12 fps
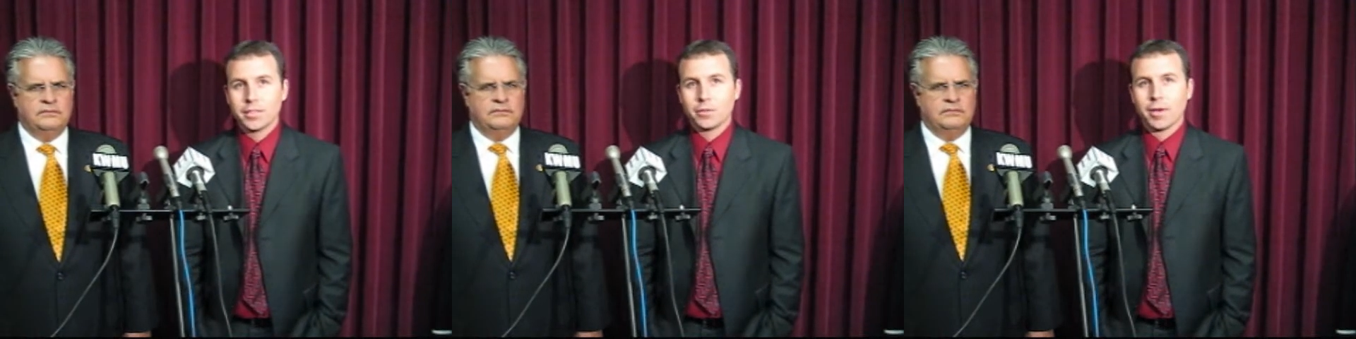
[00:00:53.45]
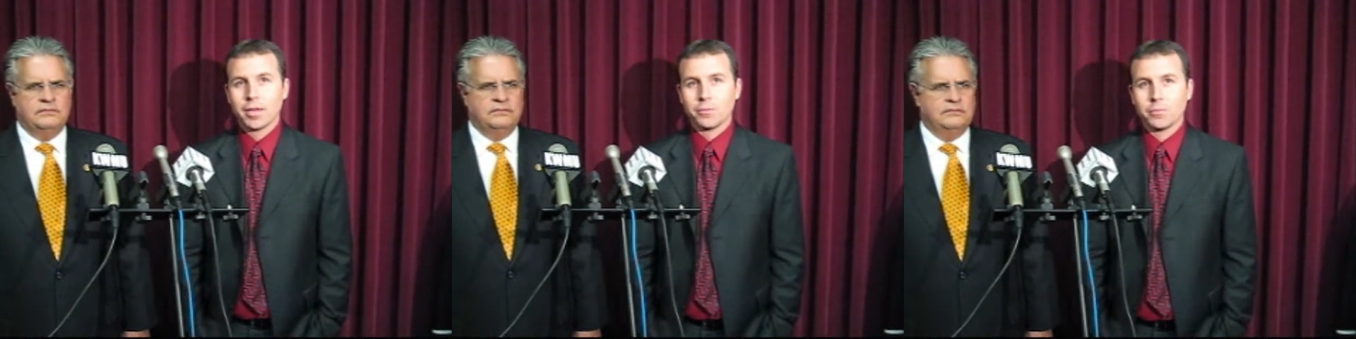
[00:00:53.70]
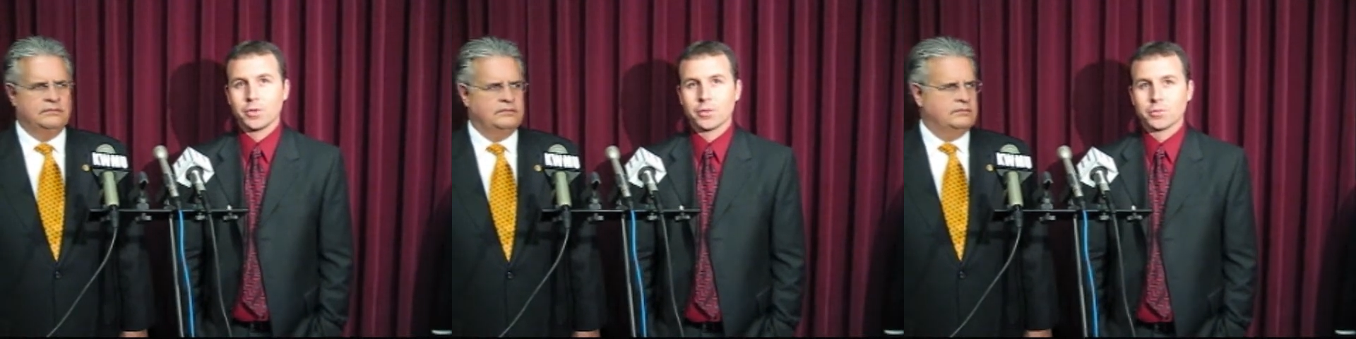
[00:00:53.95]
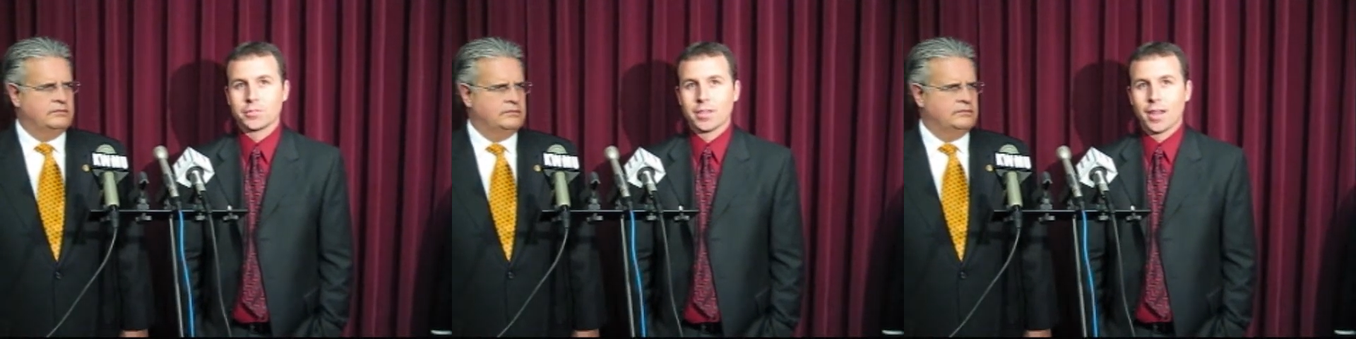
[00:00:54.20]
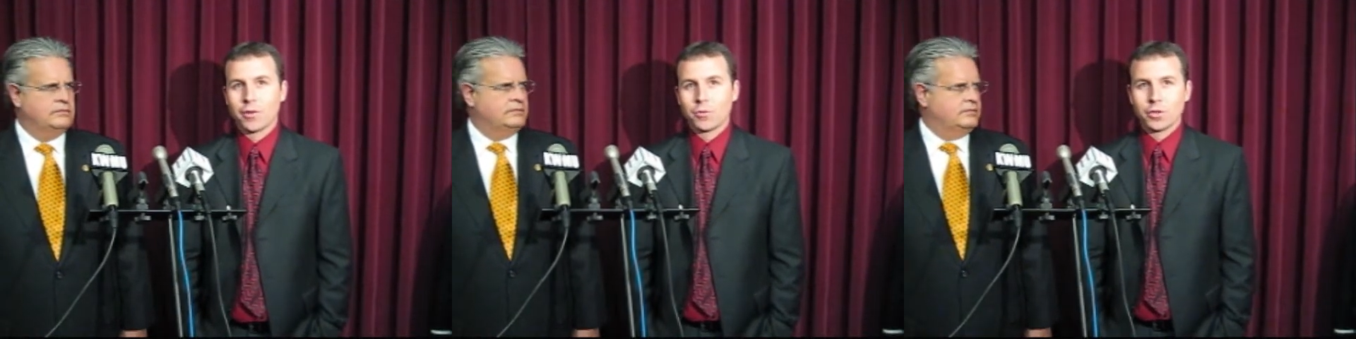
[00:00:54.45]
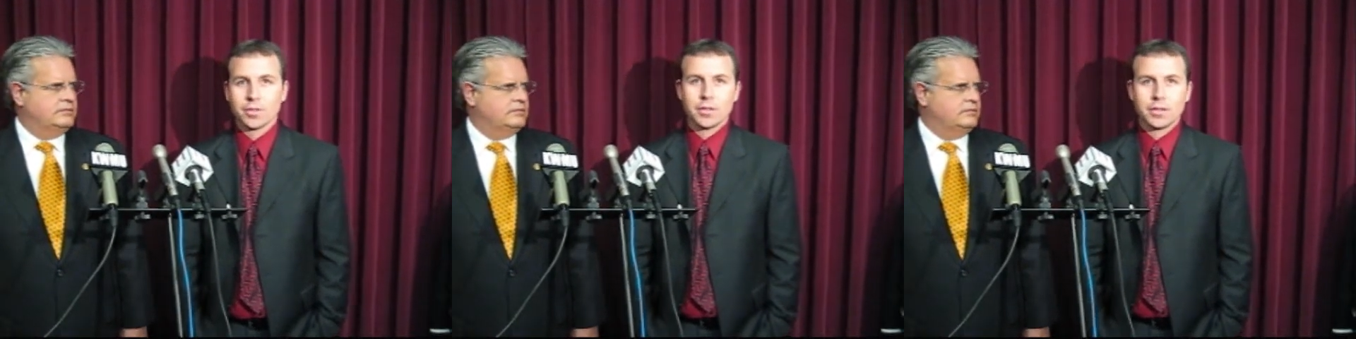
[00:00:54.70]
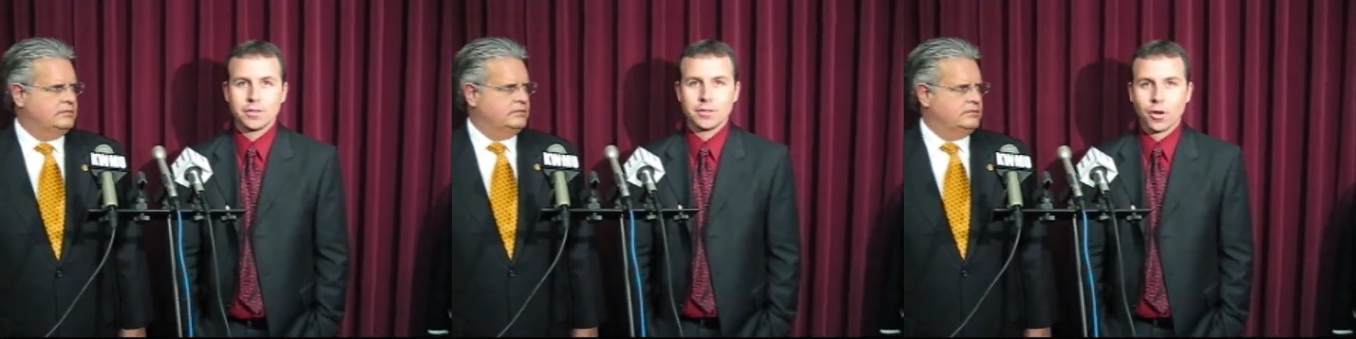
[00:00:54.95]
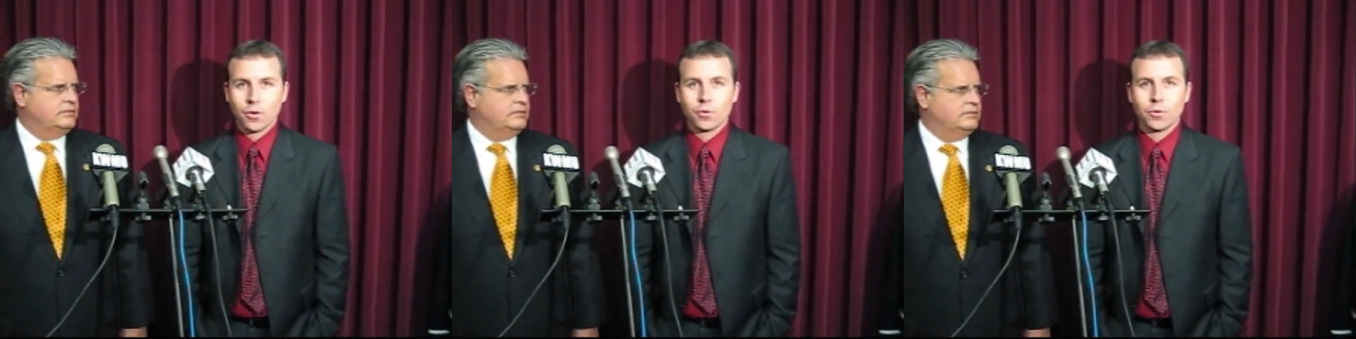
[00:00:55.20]
Speaker 1: debating bills that I really
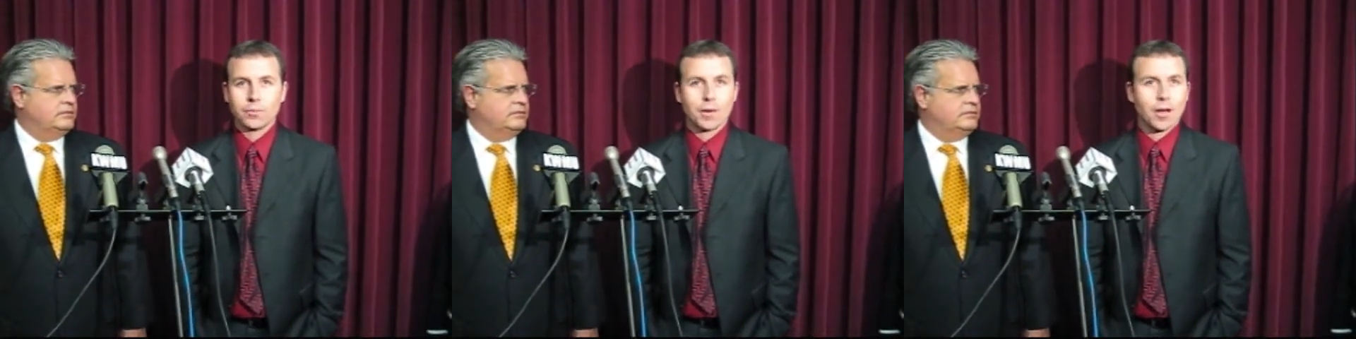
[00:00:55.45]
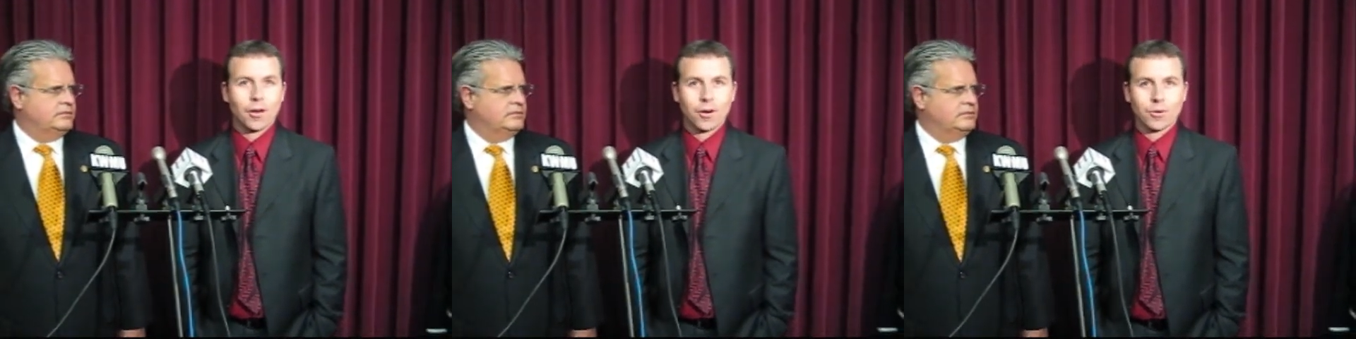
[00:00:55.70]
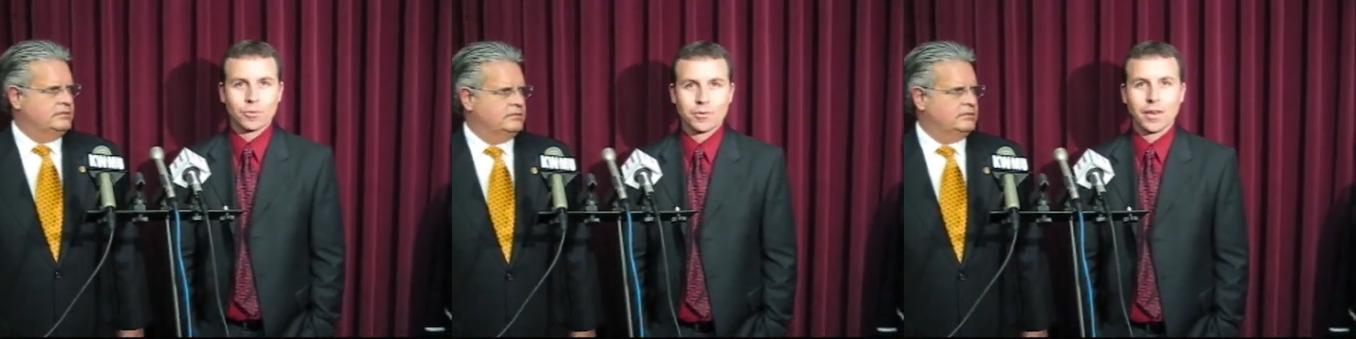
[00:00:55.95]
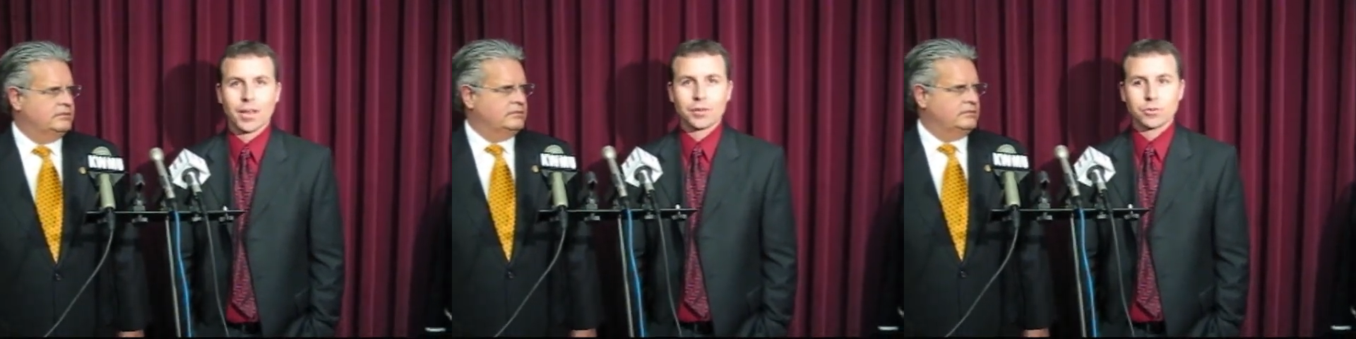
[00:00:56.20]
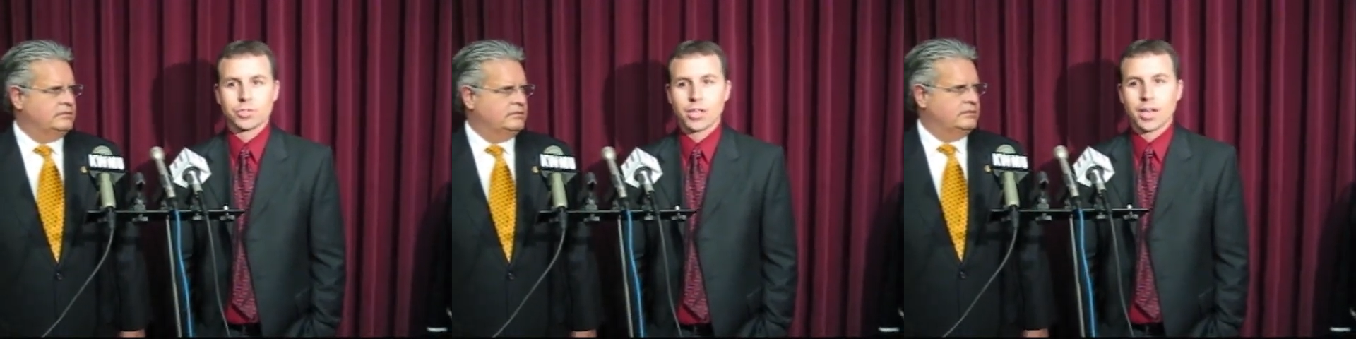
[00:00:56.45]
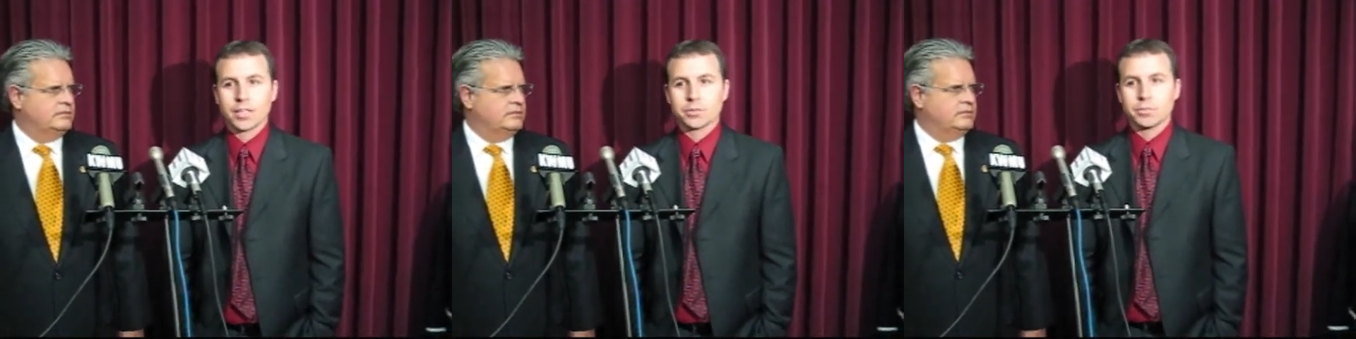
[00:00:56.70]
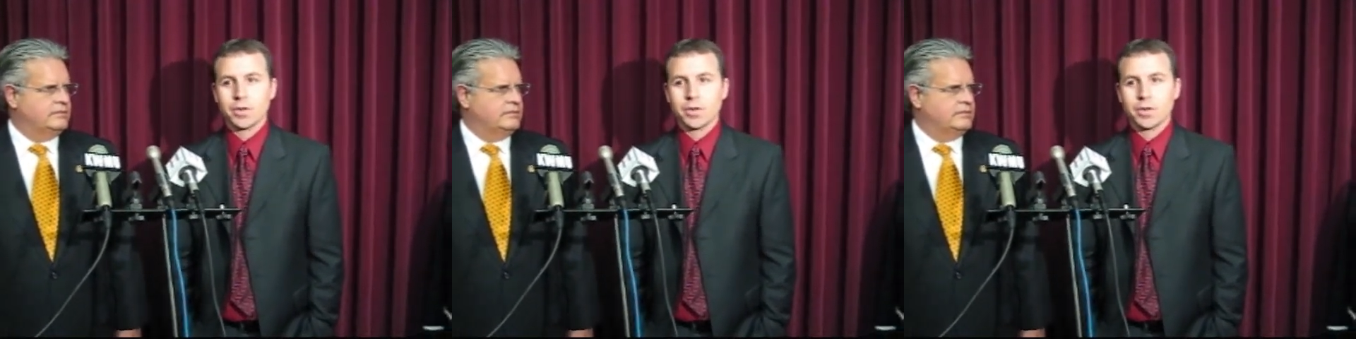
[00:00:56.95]
know in my heart we've got no chance.